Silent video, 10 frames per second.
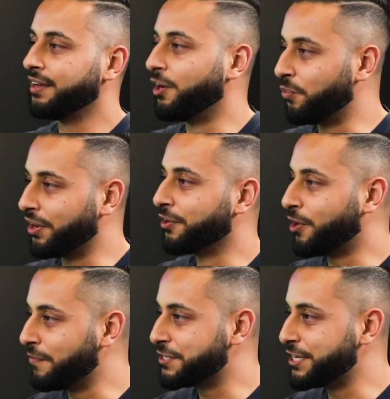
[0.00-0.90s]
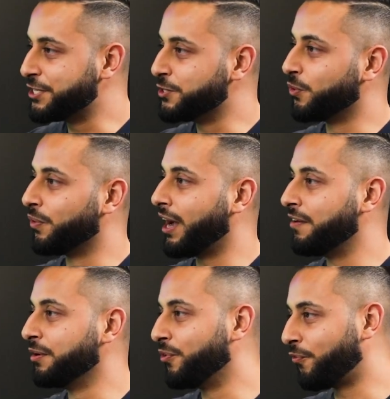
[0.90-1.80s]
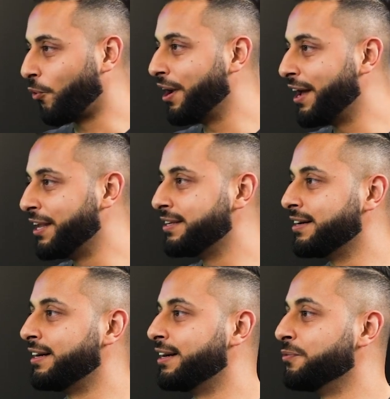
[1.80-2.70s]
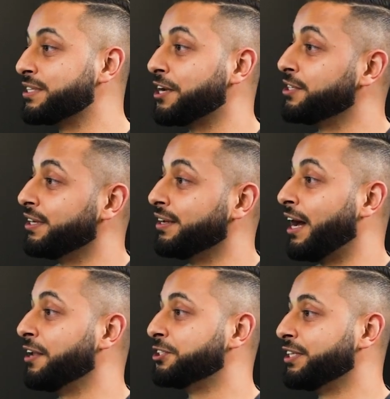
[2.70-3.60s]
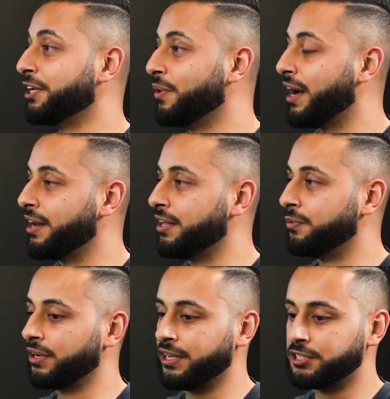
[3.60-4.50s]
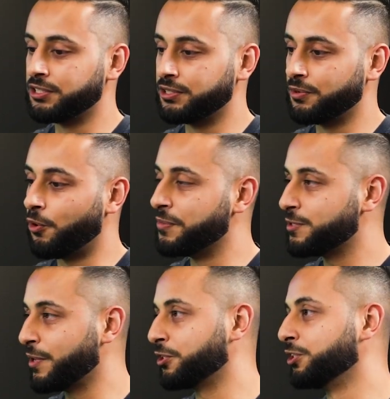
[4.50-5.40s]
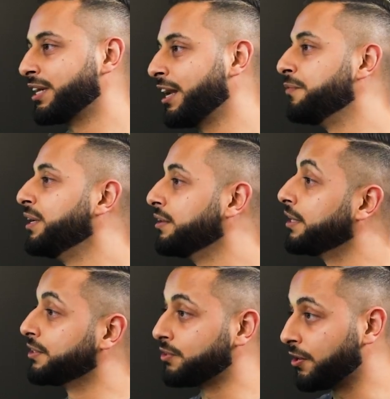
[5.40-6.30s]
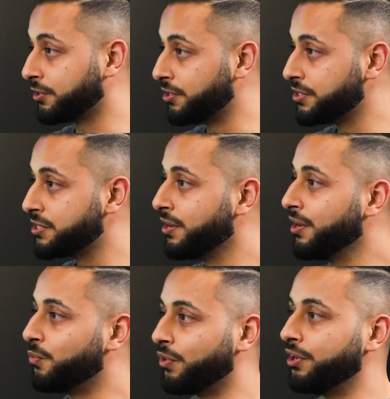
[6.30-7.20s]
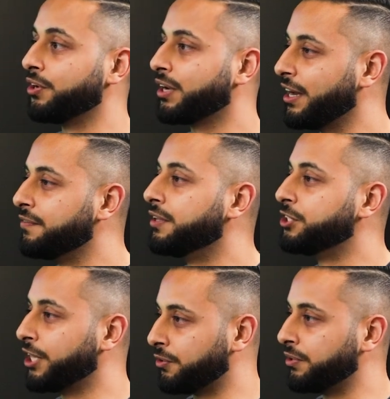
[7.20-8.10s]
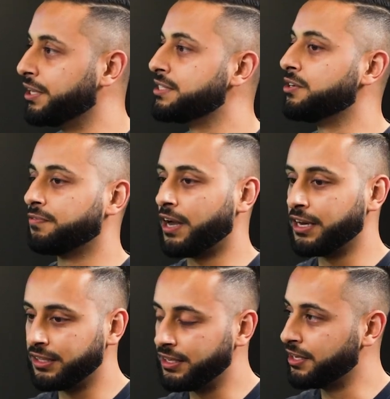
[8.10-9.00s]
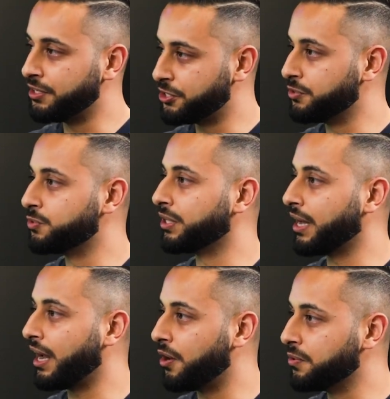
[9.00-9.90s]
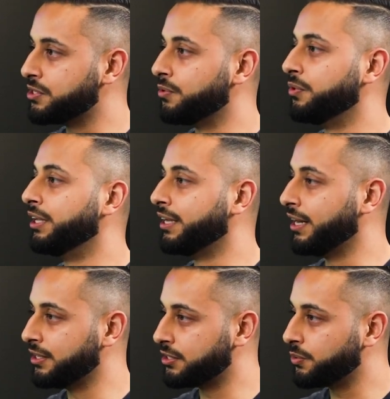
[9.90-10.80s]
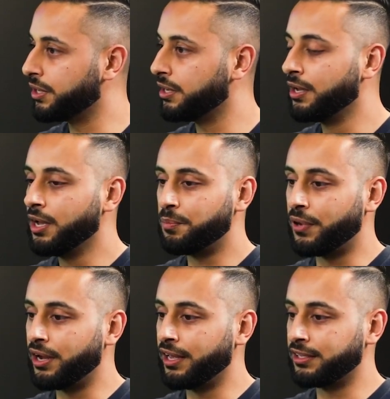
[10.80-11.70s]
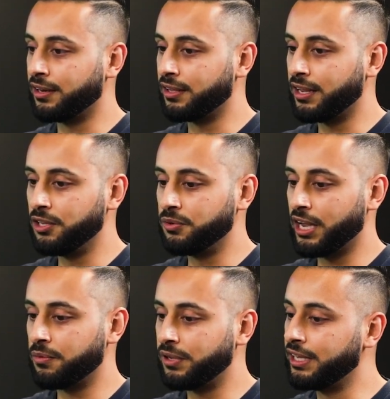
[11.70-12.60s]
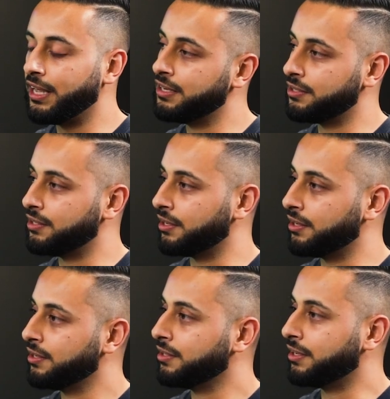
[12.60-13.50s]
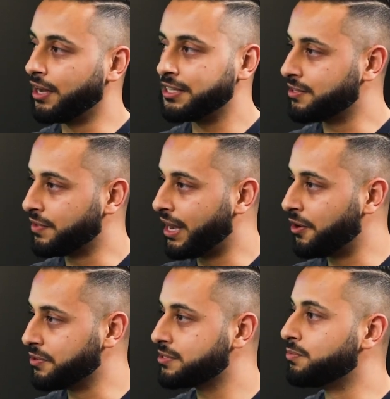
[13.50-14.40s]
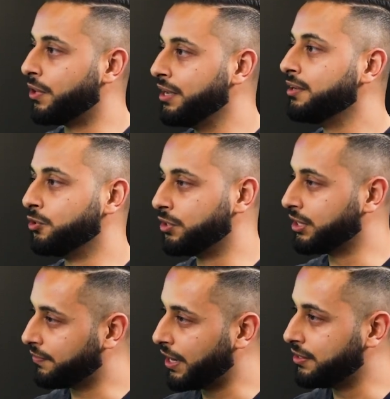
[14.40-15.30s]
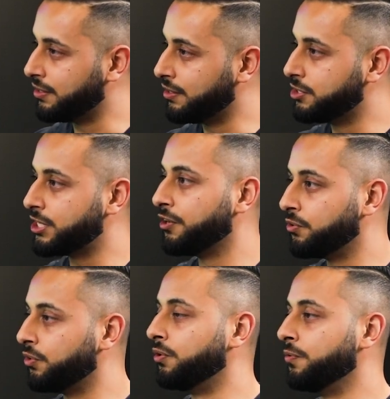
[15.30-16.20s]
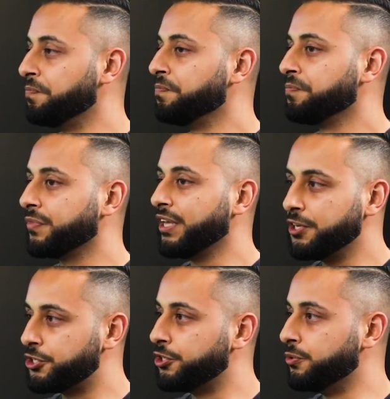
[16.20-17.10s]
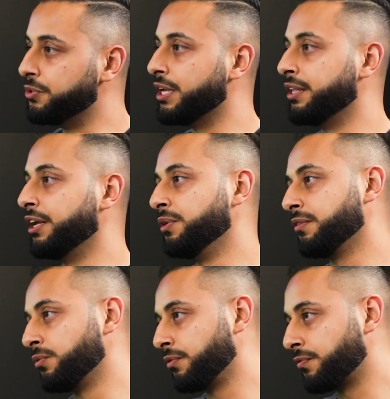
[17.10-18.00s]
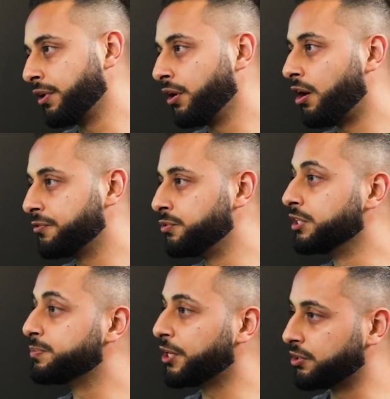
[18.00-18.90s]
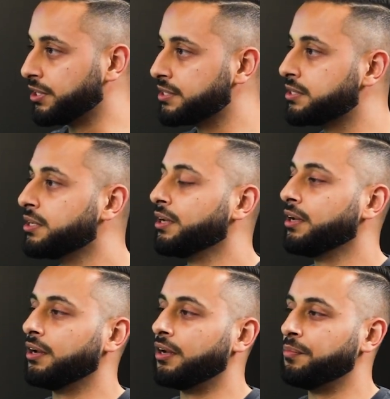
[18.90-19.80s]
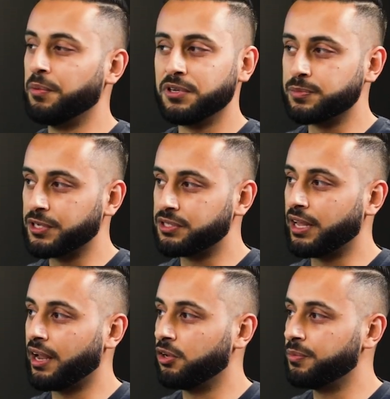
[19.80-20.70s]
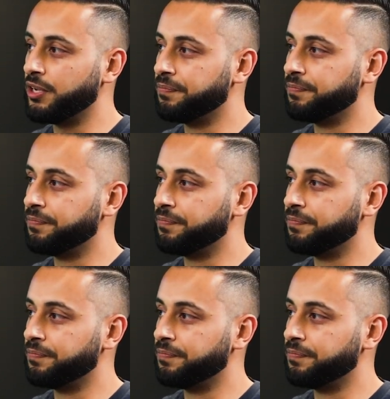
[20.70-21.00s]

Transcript: Now, one of the conversations we were having beforehand was actually an analogy that you had in relation to home inspectors kind of being like doctors, where you're kind of the generalist, you're finding the issues with the house, you're really getting into it, but at the end of the day, you can't really get into the guts of the house, right? You can find the general issues, and then you have to refer it off to a specialist. Maybe you can speak to that a little bit?